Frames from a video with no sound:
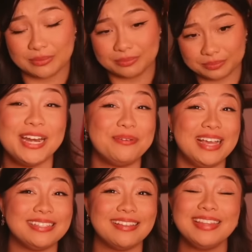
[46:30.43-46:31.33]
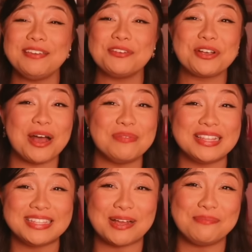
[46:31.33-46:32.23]
But anyways, leave your
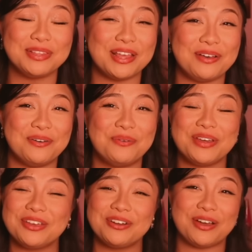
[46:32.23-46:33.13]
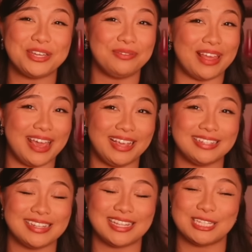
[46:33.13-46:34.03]
comments down below whether or not you liked
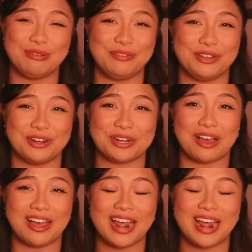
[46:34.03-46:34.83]
this movie or not.